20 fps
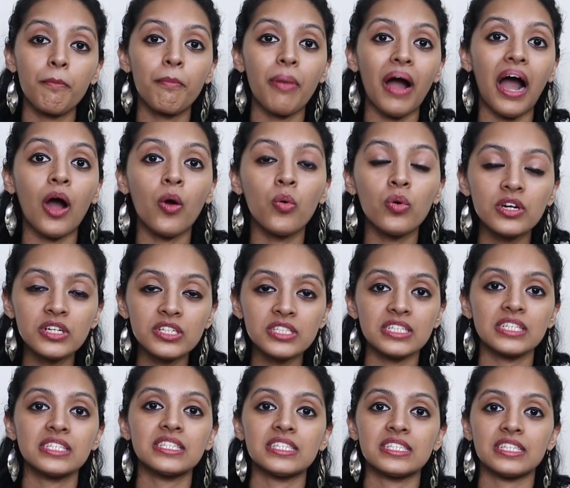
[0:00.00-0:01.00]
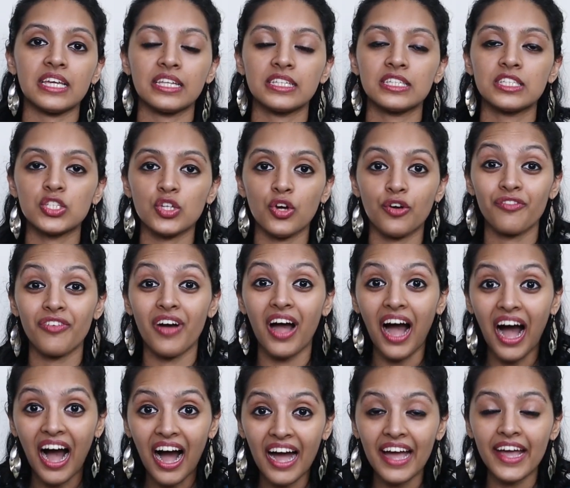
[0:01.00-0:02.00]
powers its sense of
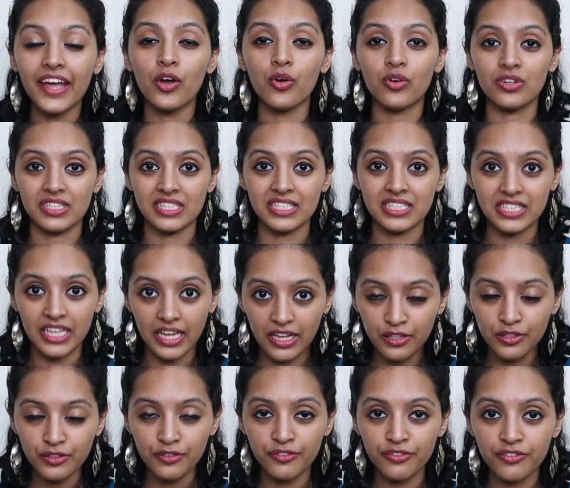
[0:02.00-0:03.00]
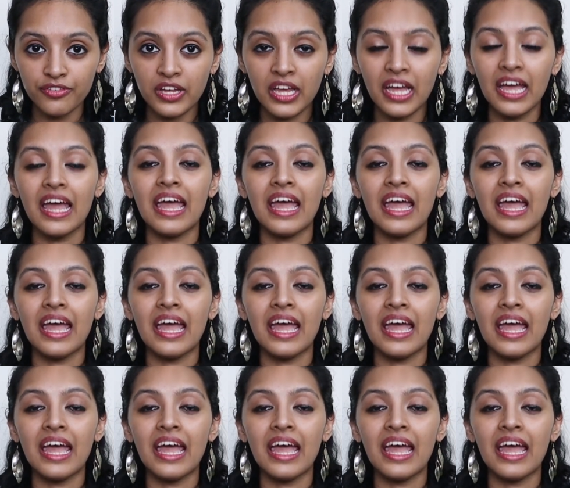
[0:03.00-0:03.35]
I or self